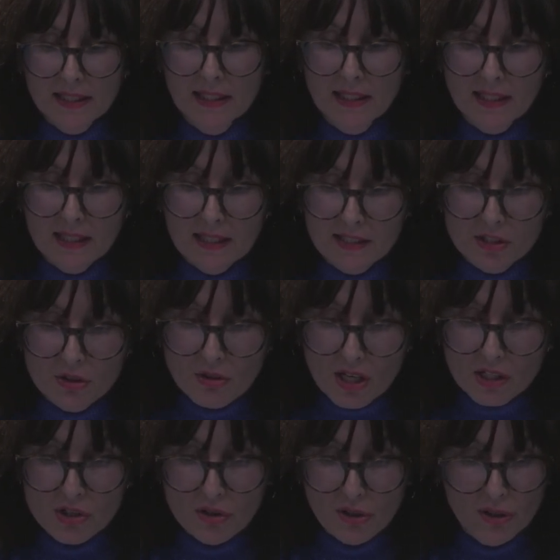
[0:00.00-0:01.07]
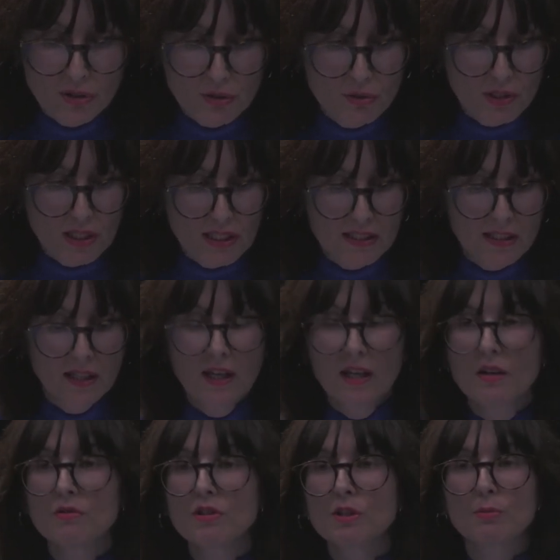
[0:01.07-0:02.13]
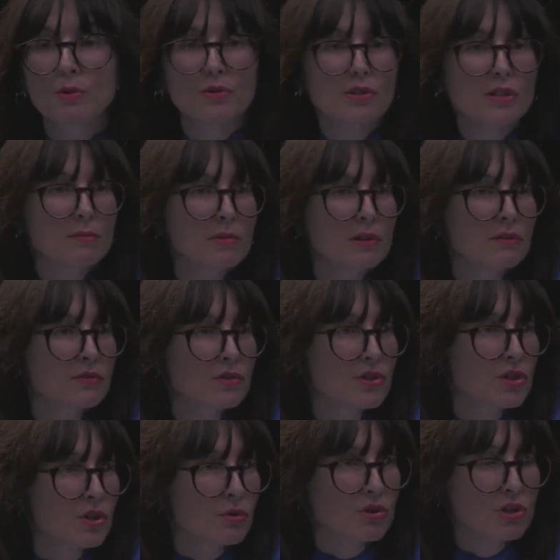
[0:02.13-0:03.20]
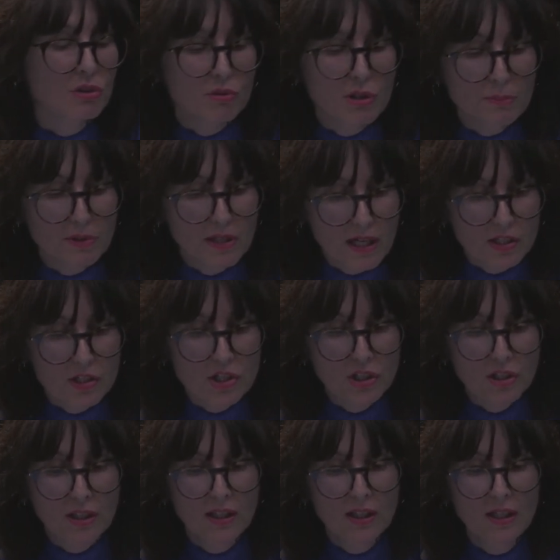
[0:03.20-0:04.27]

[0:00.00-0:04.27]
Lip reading: a key structural unit responsible for social reproduction,